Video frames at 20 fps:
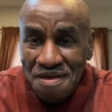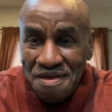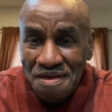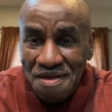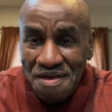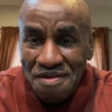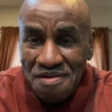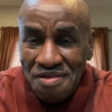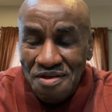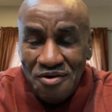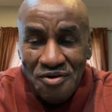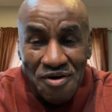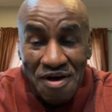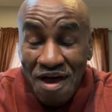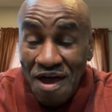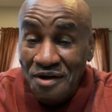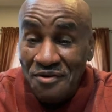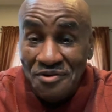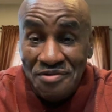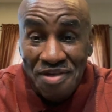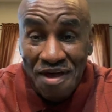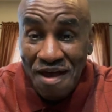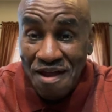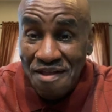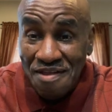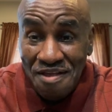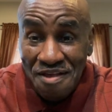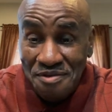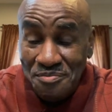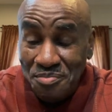Everything
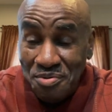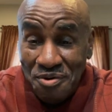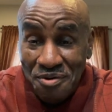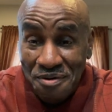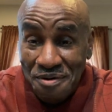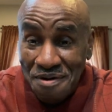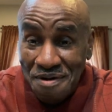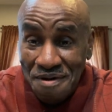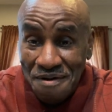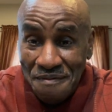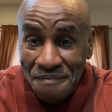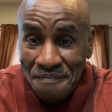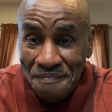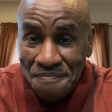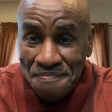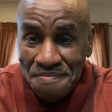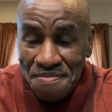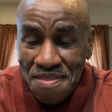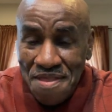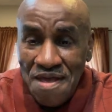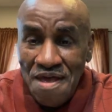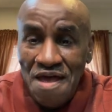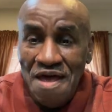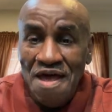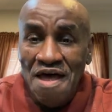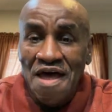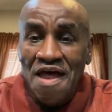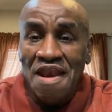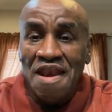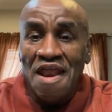in this book.
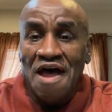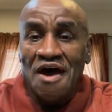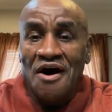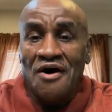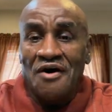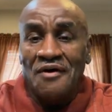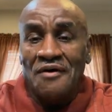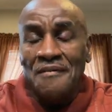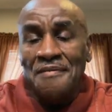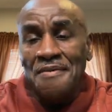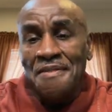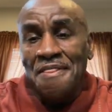Now,